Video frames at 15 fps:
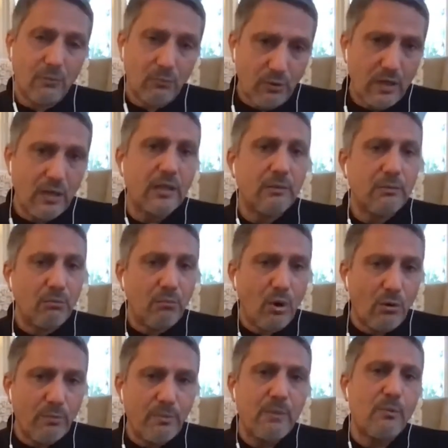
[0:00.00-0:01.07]
we'll
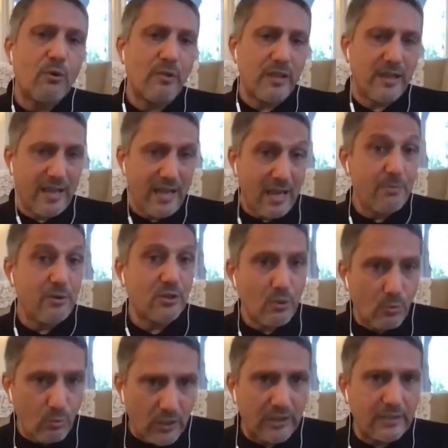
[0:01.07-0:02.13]
be more than happy
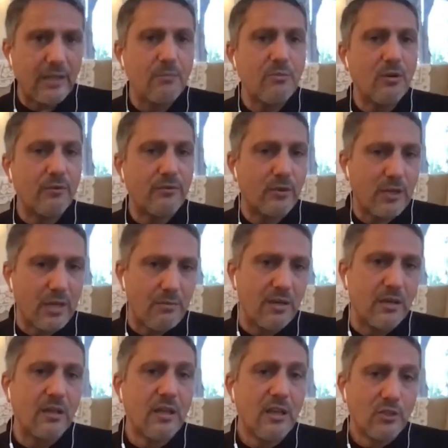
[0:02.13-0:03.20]
to welcome you if you're
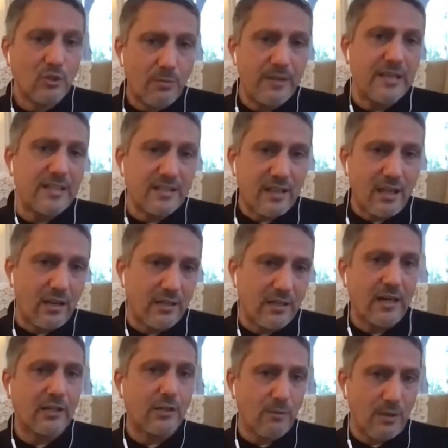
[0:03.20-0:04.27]
coming to be in
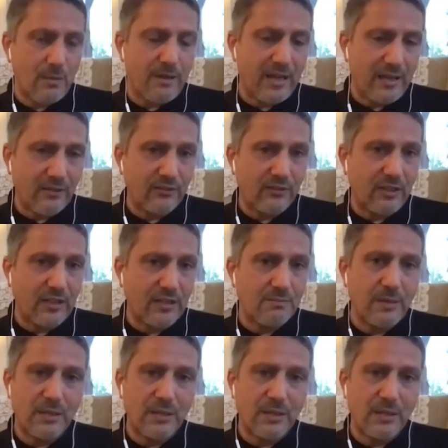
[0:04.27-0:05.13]
solidarity with the Palestinians.